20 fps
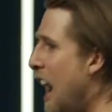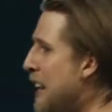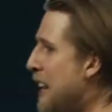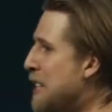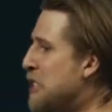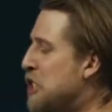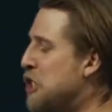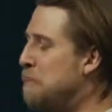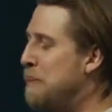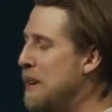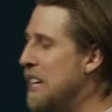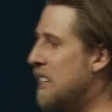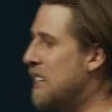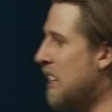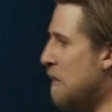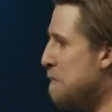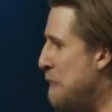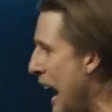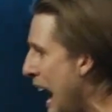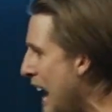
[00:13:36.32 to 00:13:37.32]
is speaking
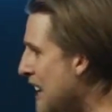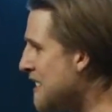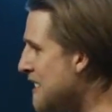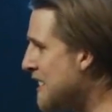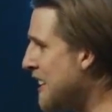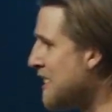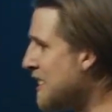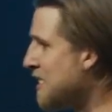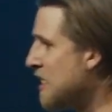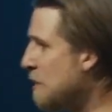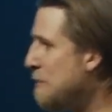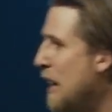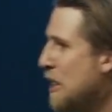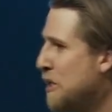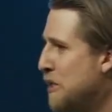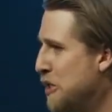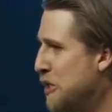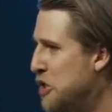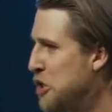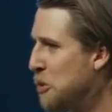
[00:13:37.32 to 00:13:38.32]
past tense about
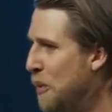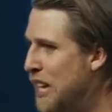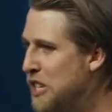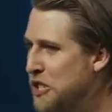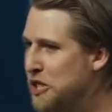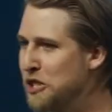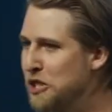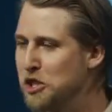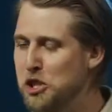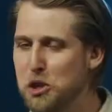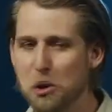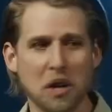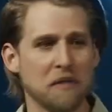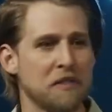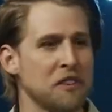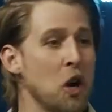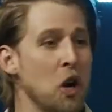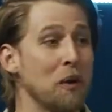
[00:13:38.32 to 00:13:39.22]
situations you don't even know